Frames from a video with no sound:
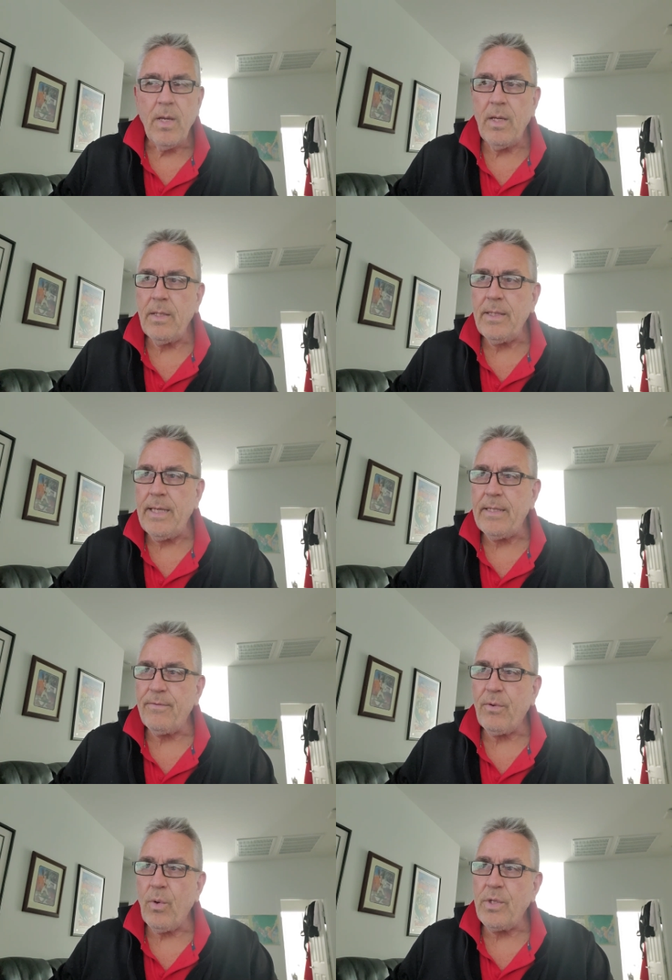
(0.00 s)

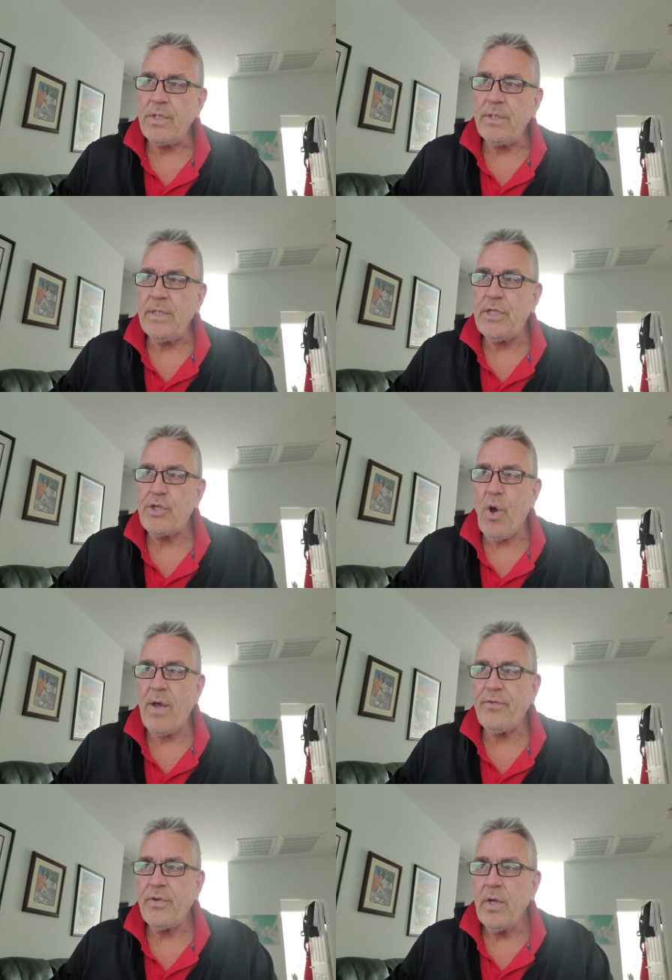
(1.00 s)
And of course, in the
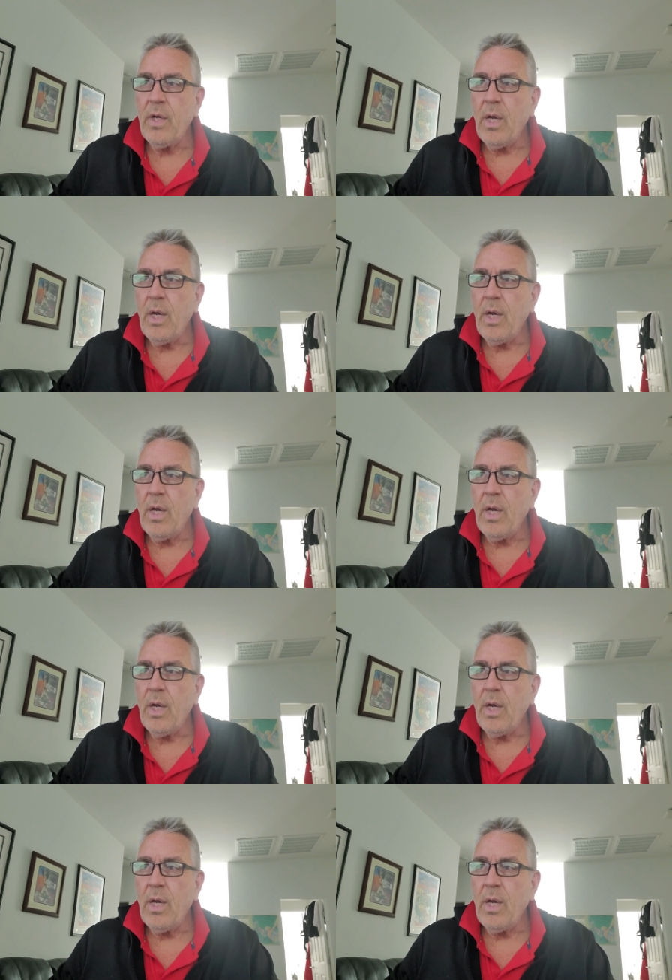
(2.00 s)
softs,